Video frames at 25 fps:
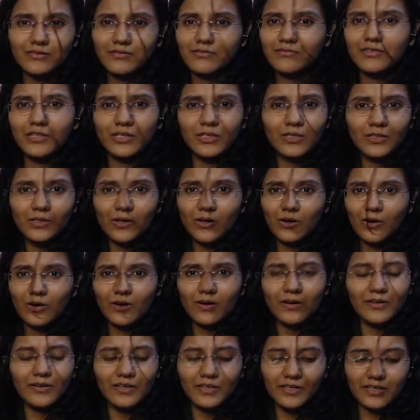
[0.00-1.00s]
the
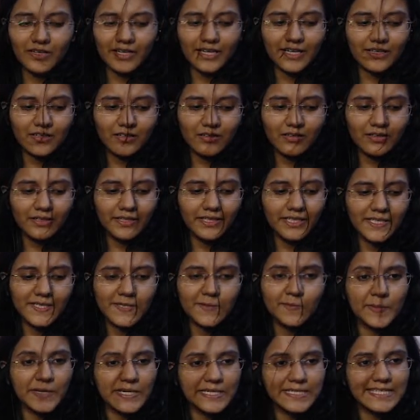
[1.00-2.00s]
narrator is
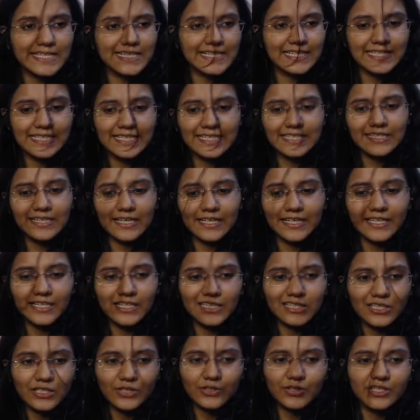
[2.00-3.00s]
basically
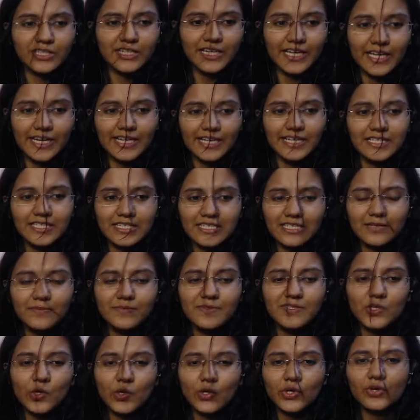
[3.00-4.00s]
trying to create some
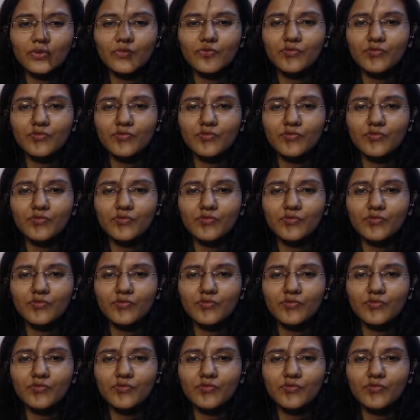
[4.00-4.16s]
sort of